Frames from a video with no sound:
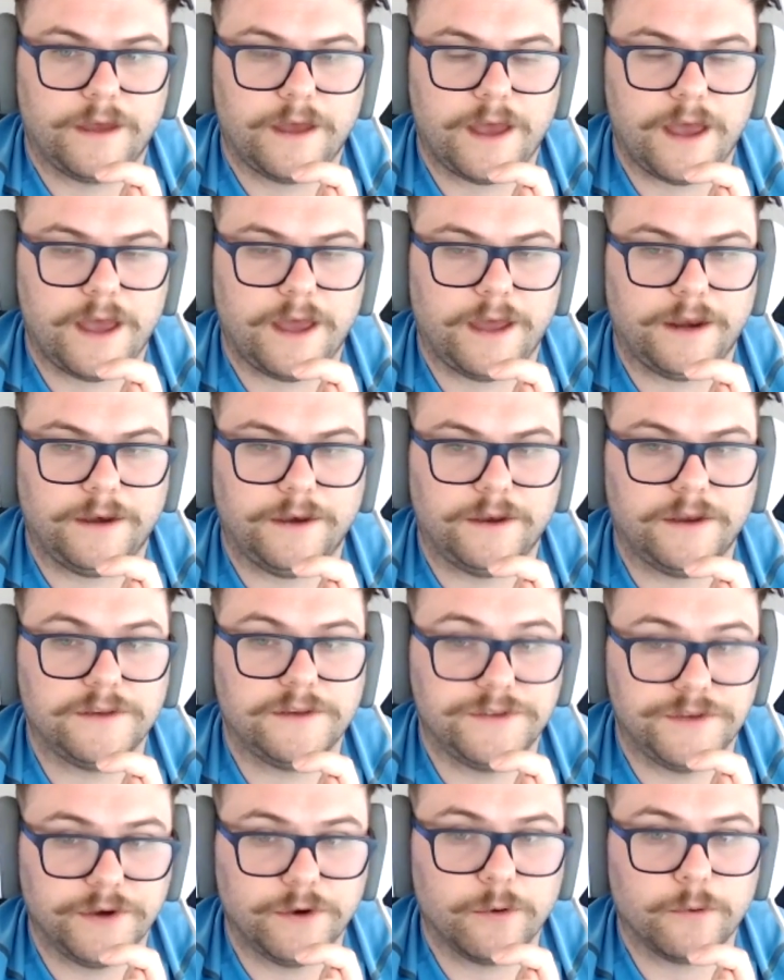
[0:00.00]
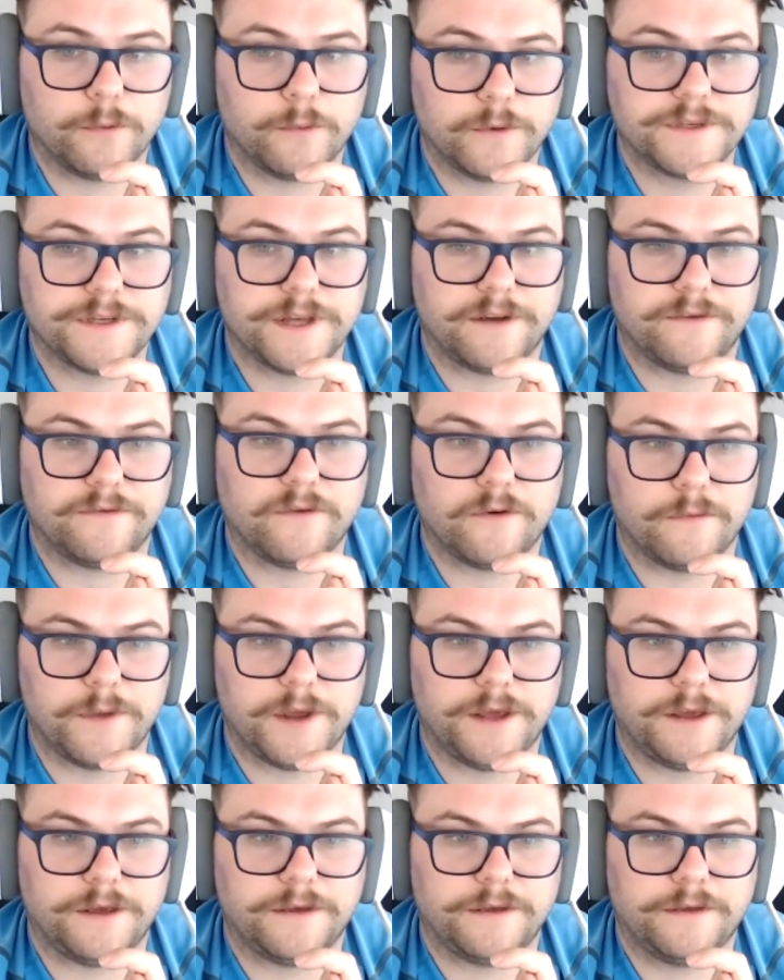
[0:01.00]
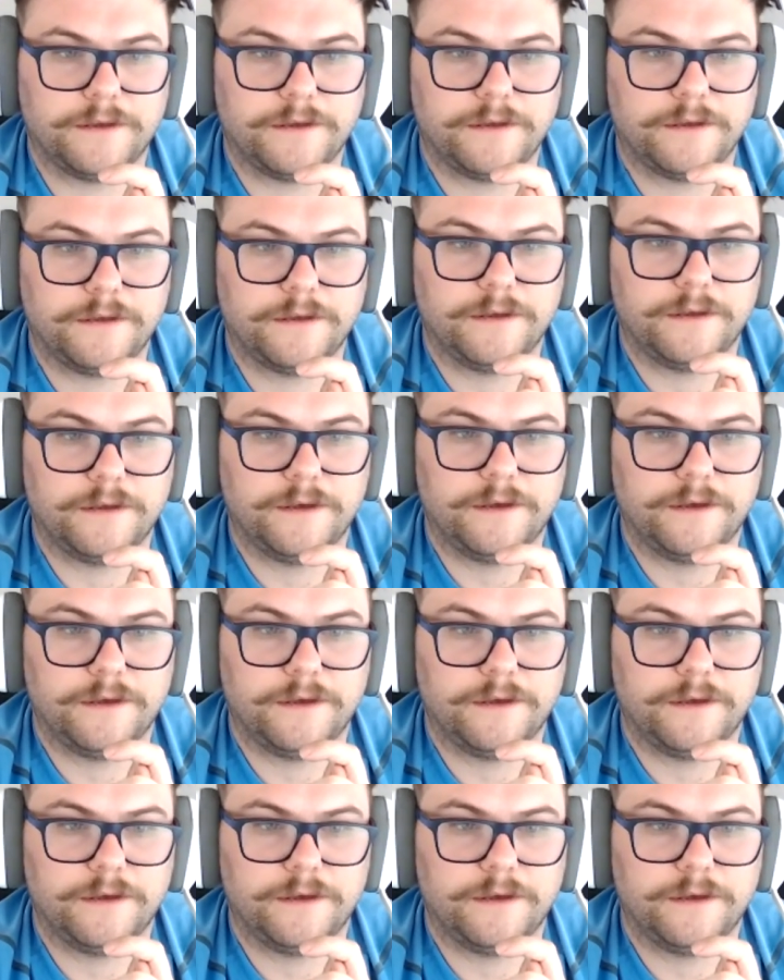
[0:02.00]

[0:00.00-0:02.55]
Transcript: and zero percent for me. Hmm.